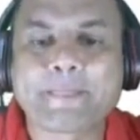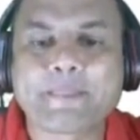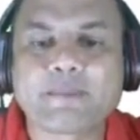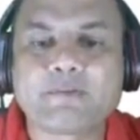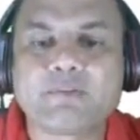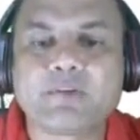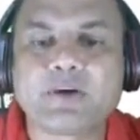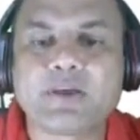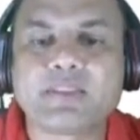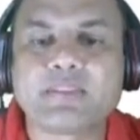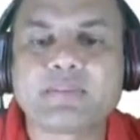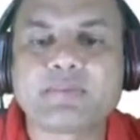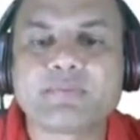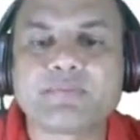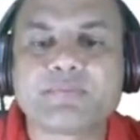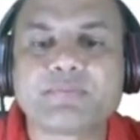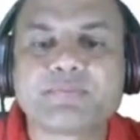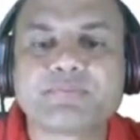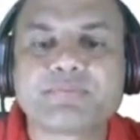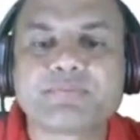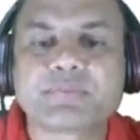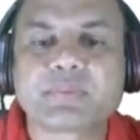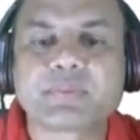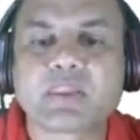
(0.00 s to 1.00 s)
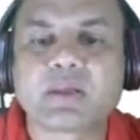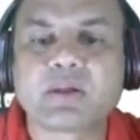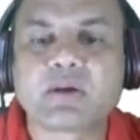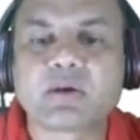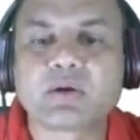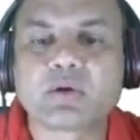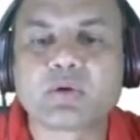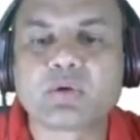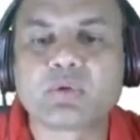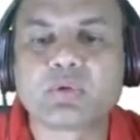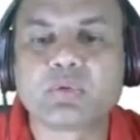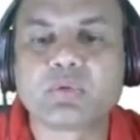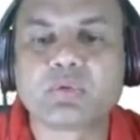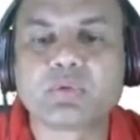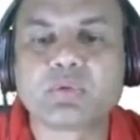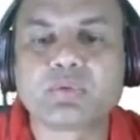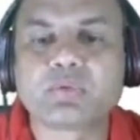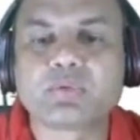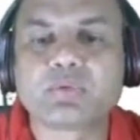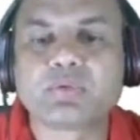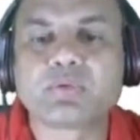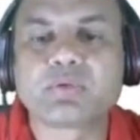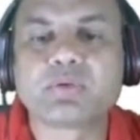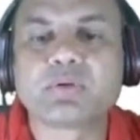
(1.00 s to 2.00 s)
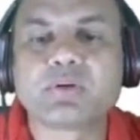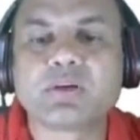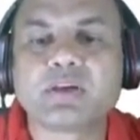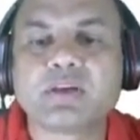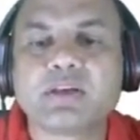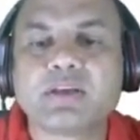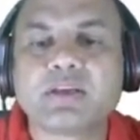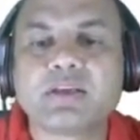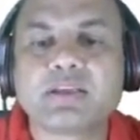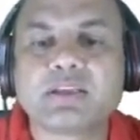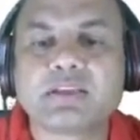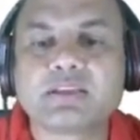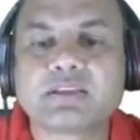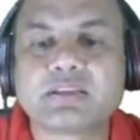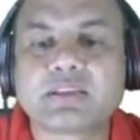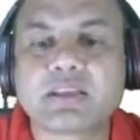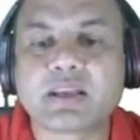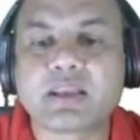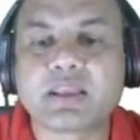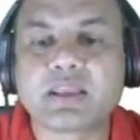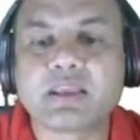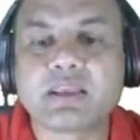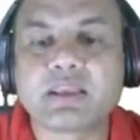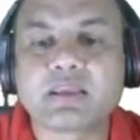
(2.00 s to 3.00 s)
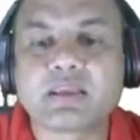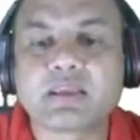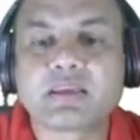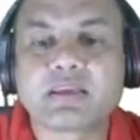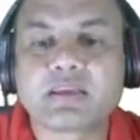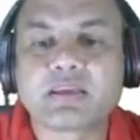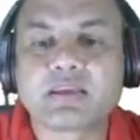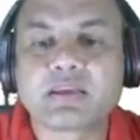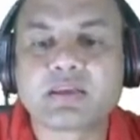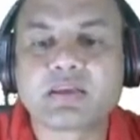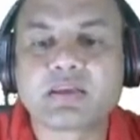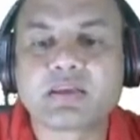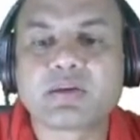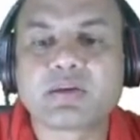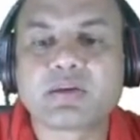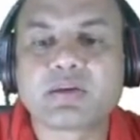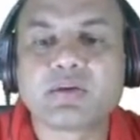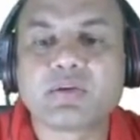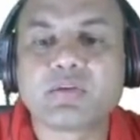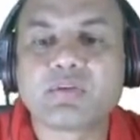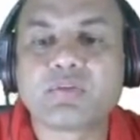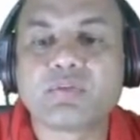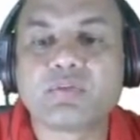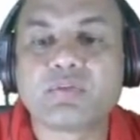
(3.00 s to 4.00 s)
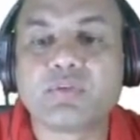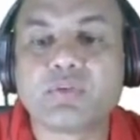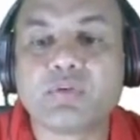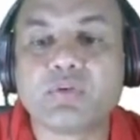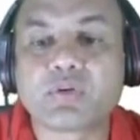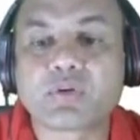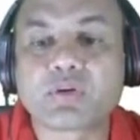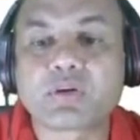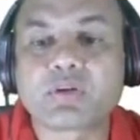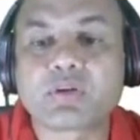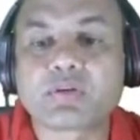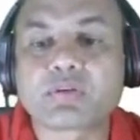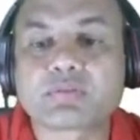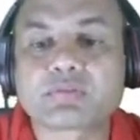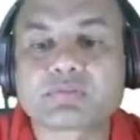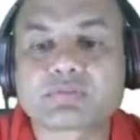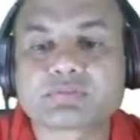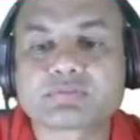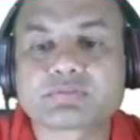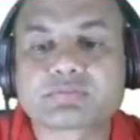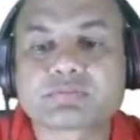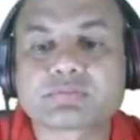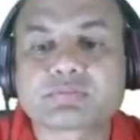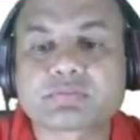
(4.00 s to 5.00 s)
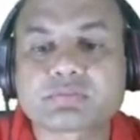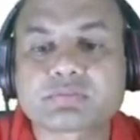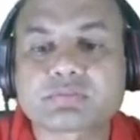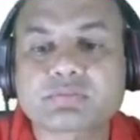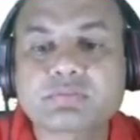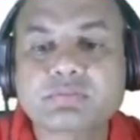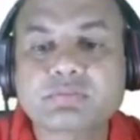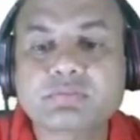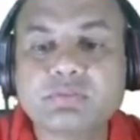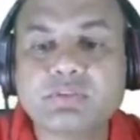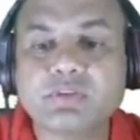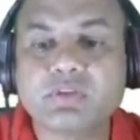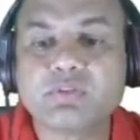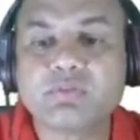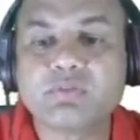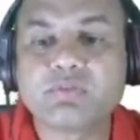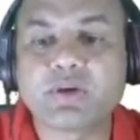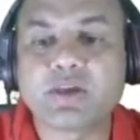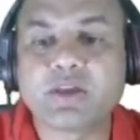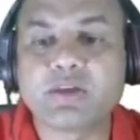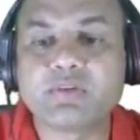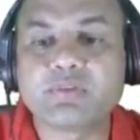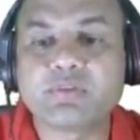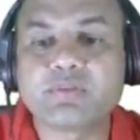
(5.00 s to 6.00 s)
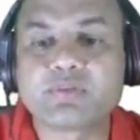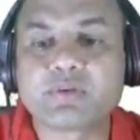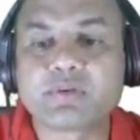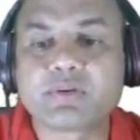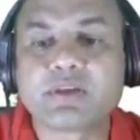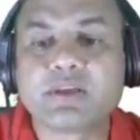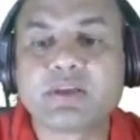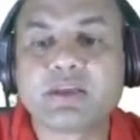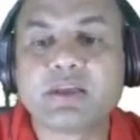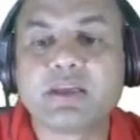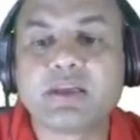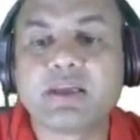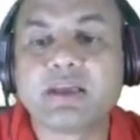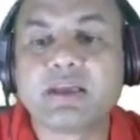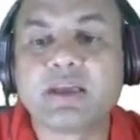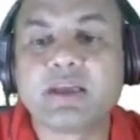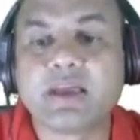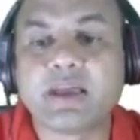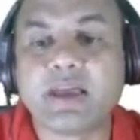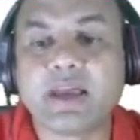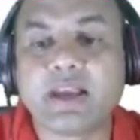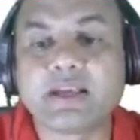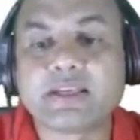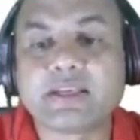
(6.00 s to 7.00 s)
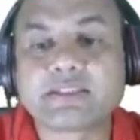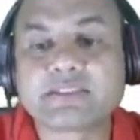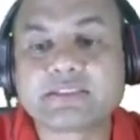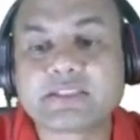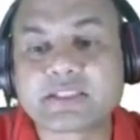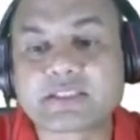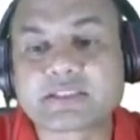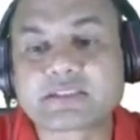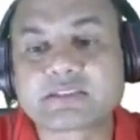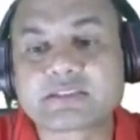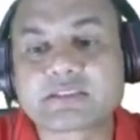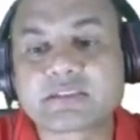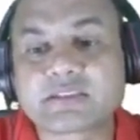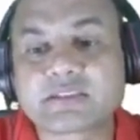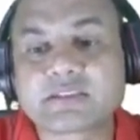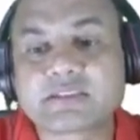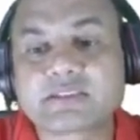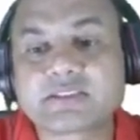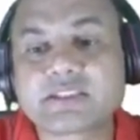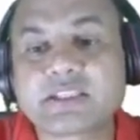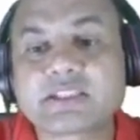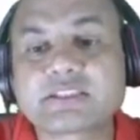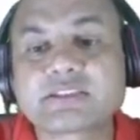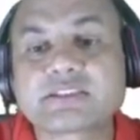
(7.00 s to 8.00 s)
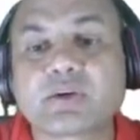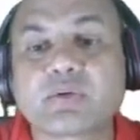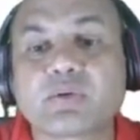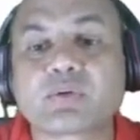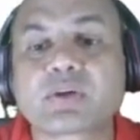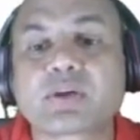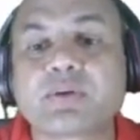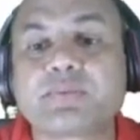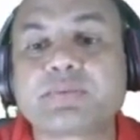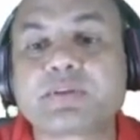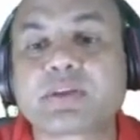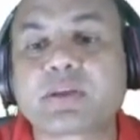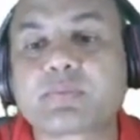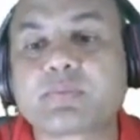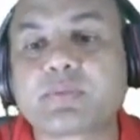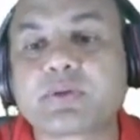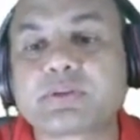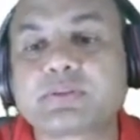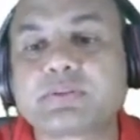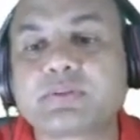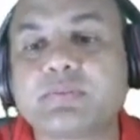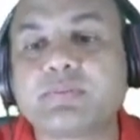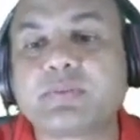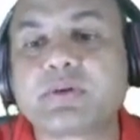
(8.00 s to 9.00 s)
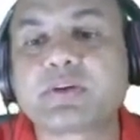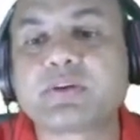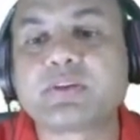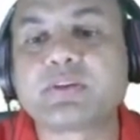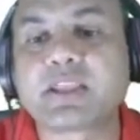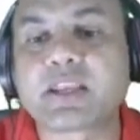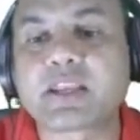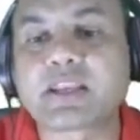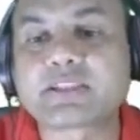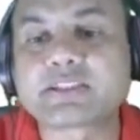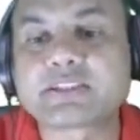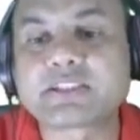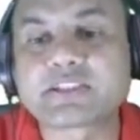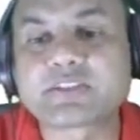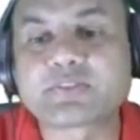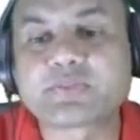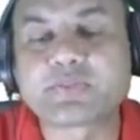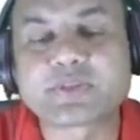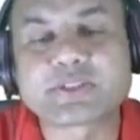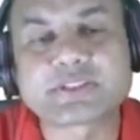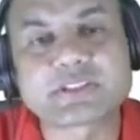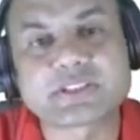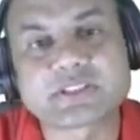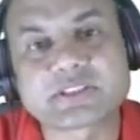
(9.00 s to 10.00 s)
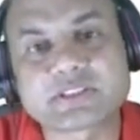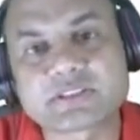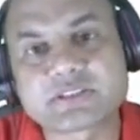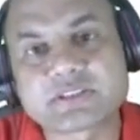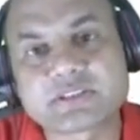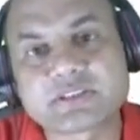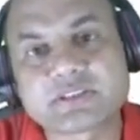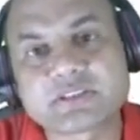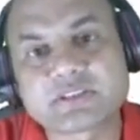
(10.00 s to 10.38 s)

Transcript: 1, 2, 3, 4, 5, and 6. Six outcomes are possible because there are six faces.